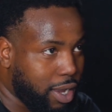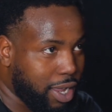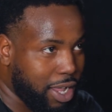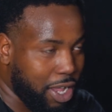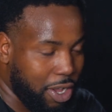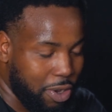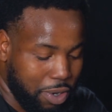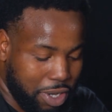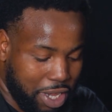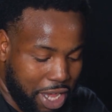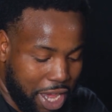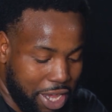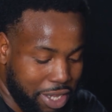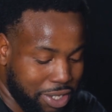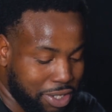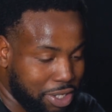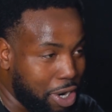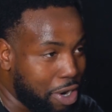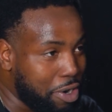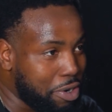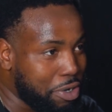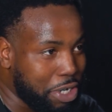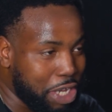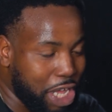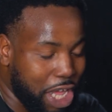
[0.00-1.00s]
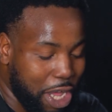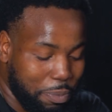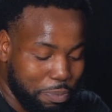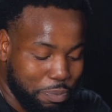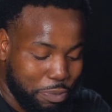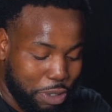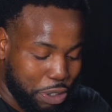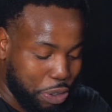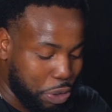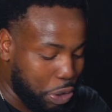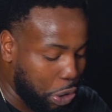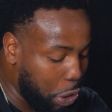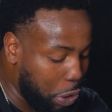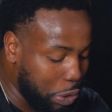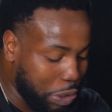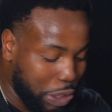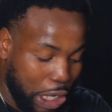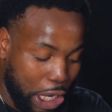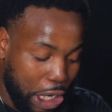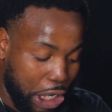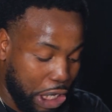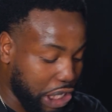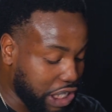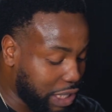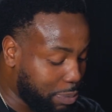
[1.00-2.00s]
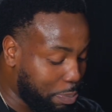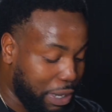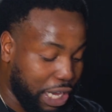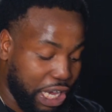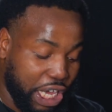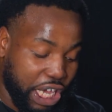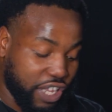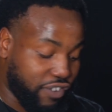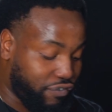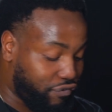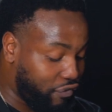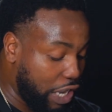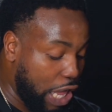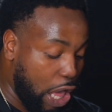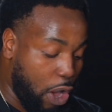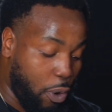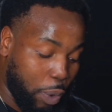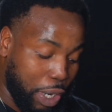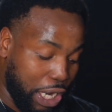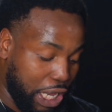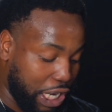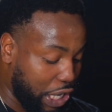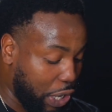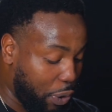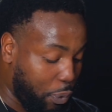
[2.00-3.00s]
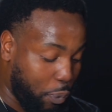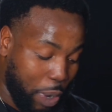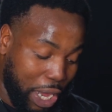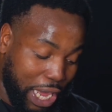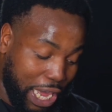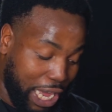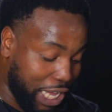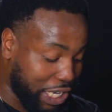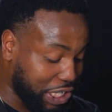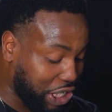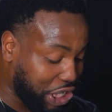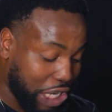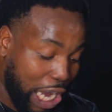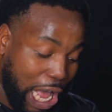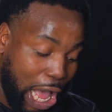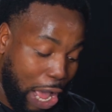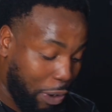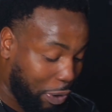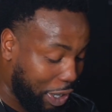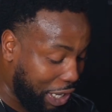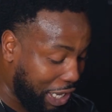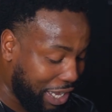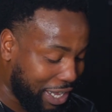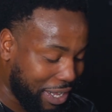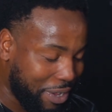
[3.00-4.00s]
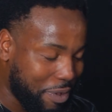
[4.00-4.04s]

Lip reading: Okay, turn up. You know what I'm saying? It's me. It's flowing in the wind, shawty.